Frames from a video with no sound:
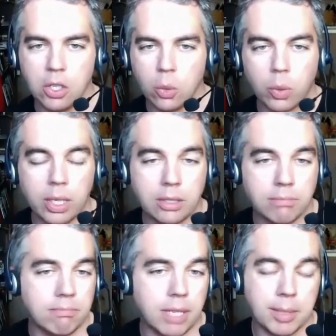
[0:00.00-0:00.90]
we
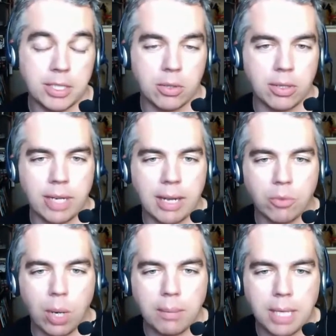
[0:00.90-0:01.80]
maybe don't even have
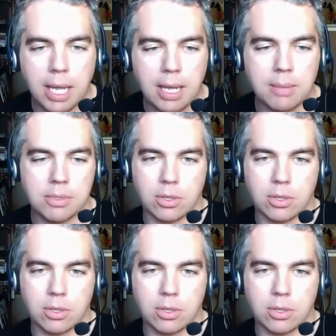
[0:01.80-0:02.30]
webcams,